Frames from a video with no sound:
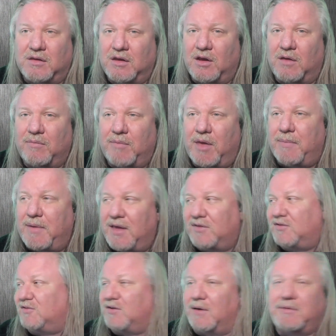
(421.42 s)
You know, maybe
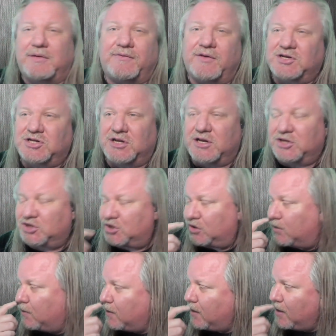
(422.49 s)
it's a subdivision
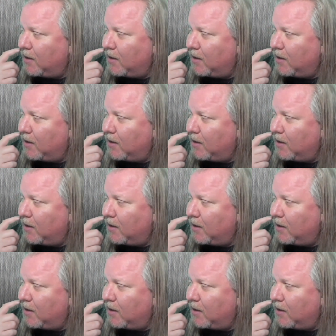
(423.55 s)
issue.